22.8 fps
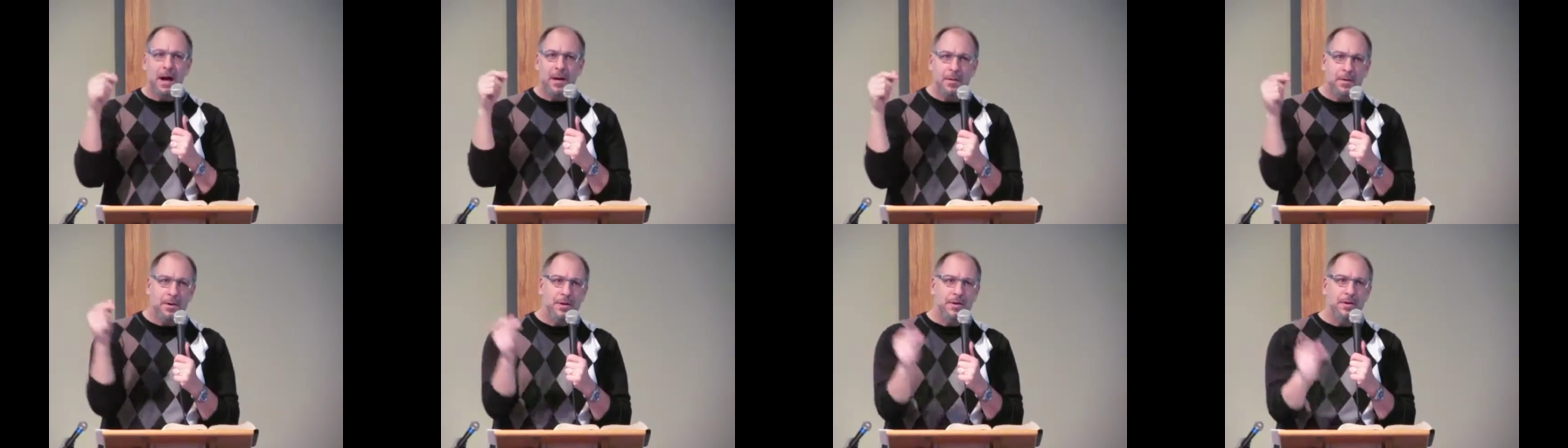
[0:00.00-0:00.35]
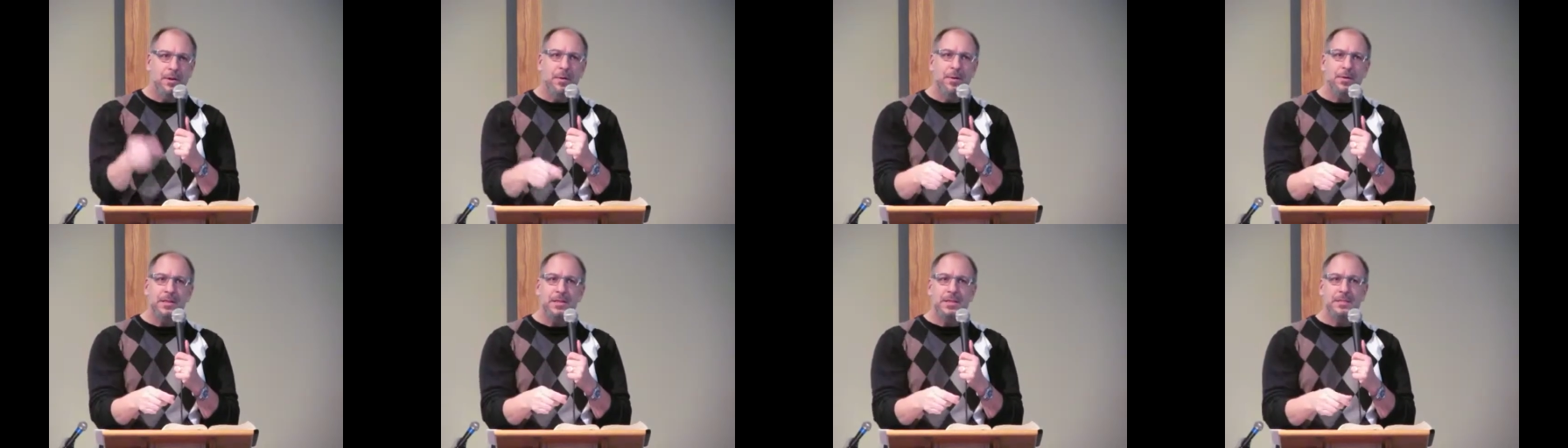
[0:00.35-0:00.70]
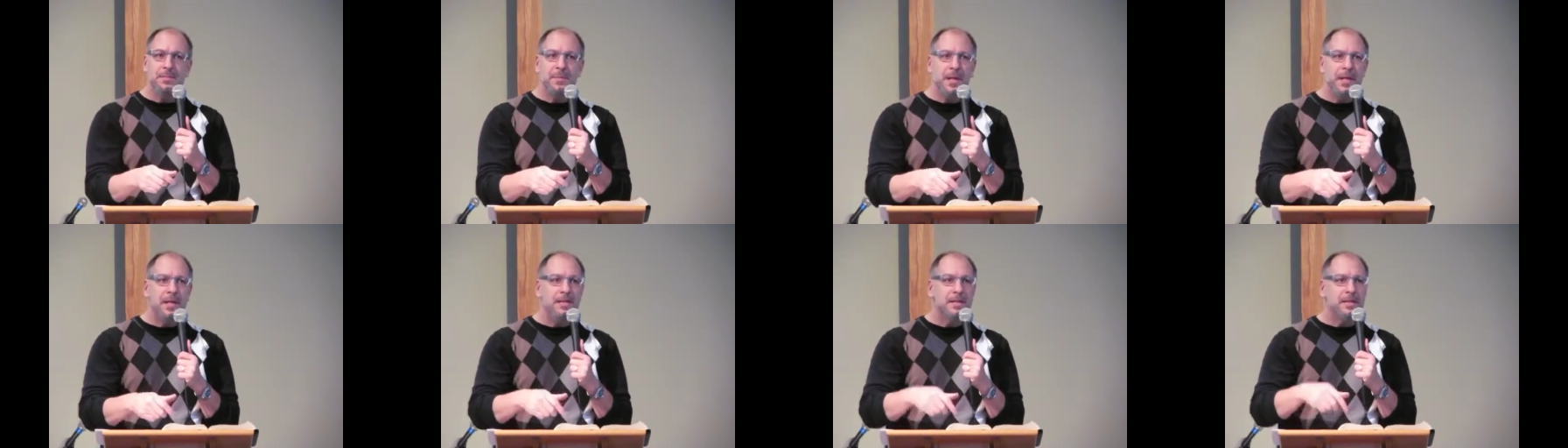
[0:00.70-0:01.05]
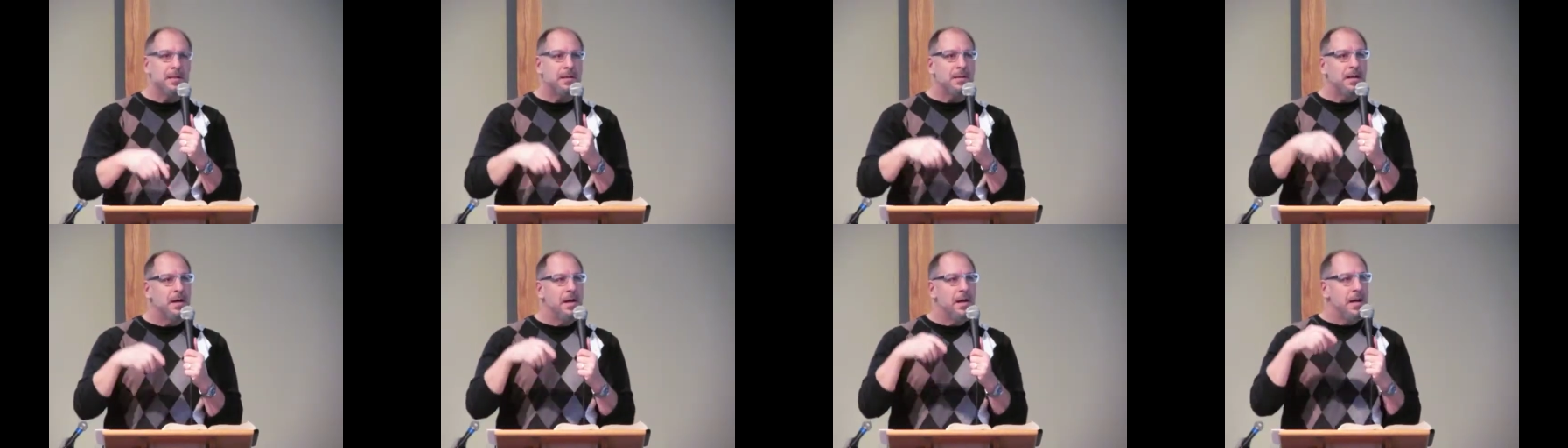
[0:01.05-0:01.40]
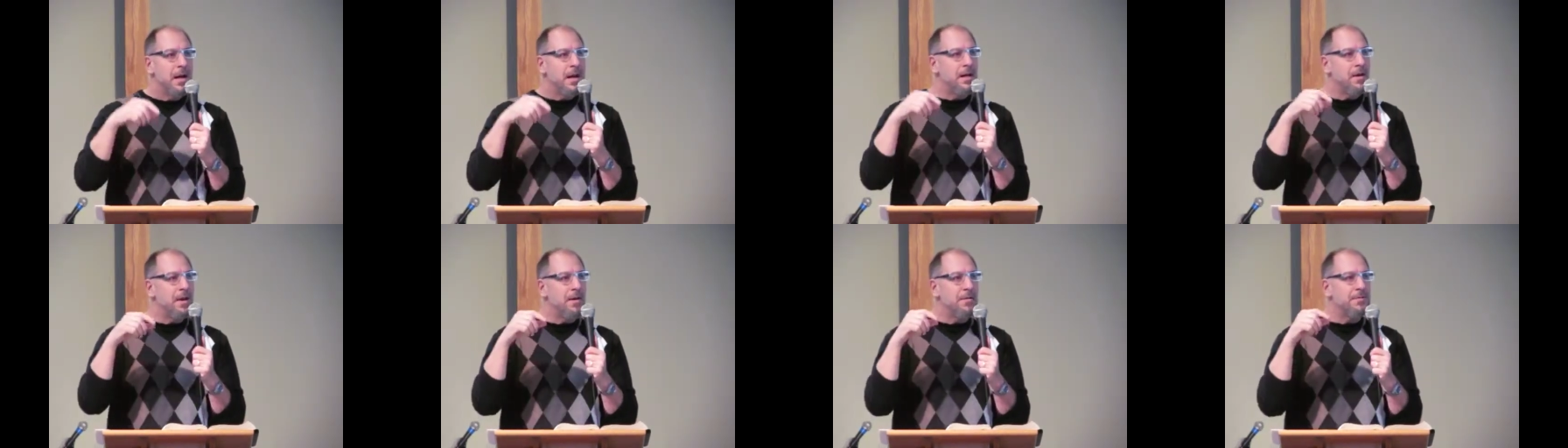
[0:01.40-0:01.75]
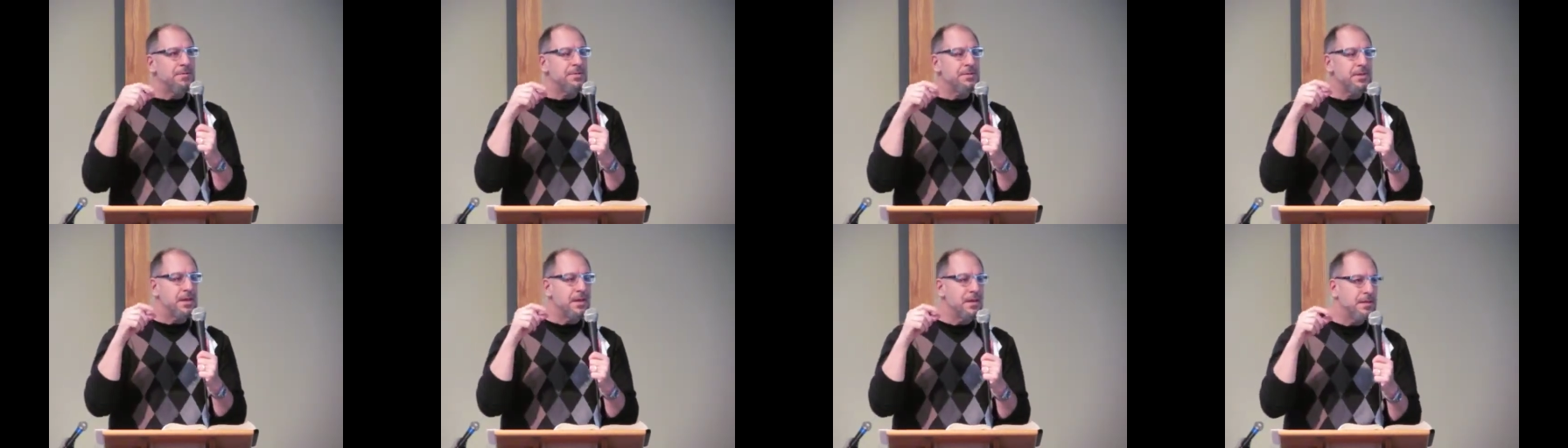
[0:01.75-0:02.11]
I want to know what this means. And, and all
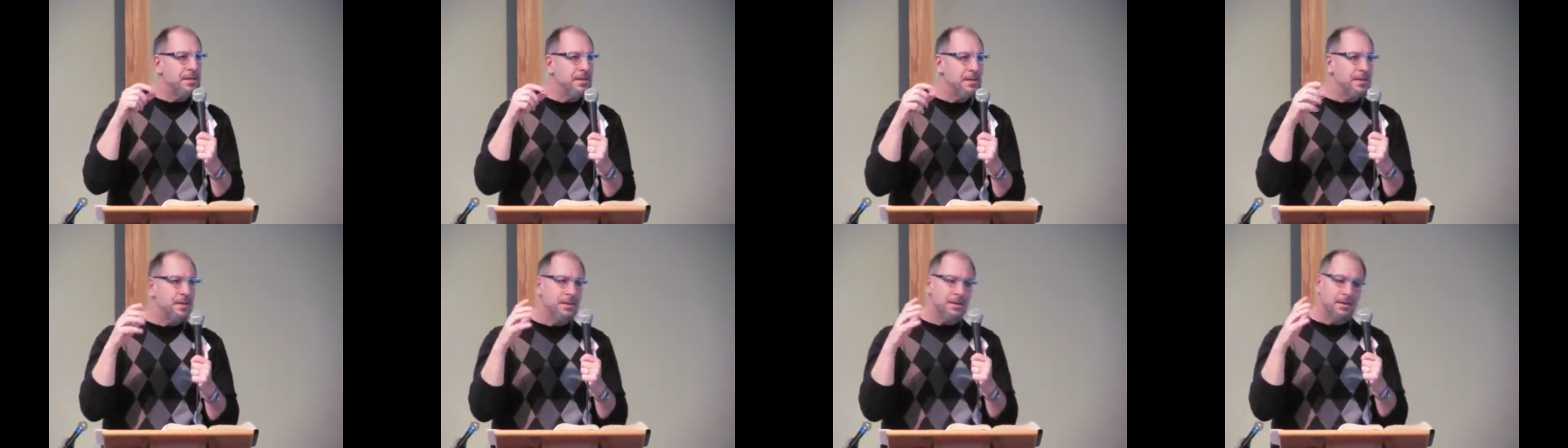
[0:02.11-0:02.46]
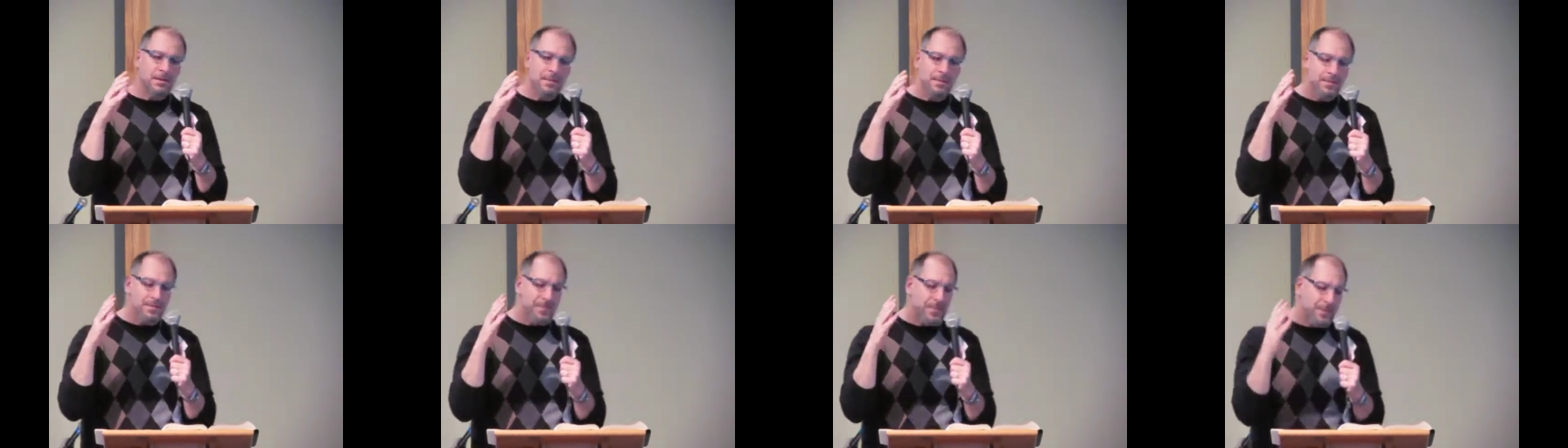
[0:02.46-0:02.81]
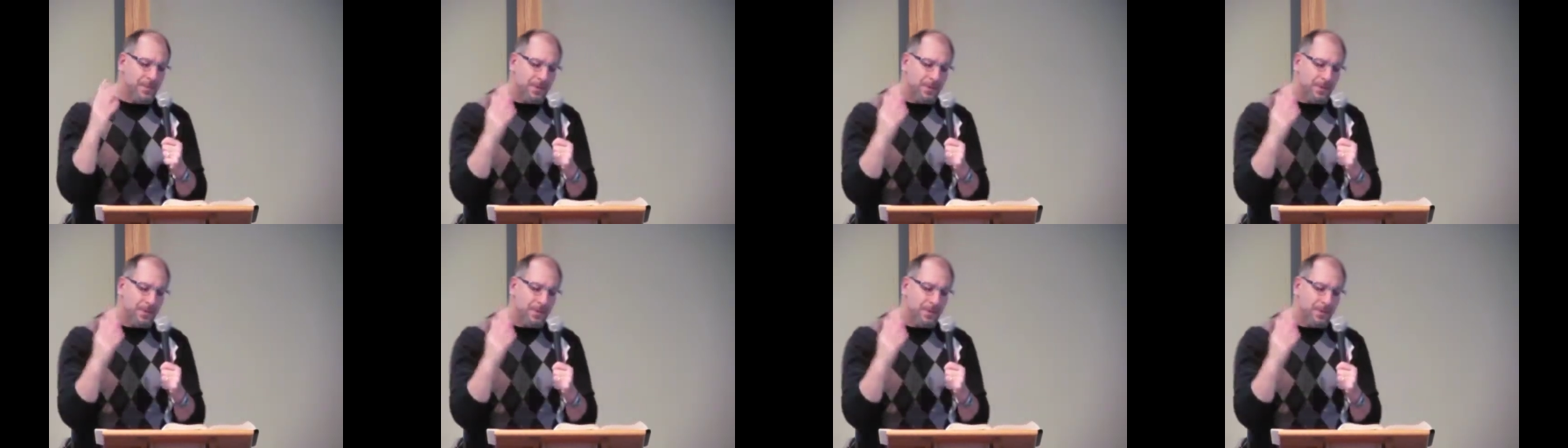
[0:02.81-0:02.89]
of a sudden, you know,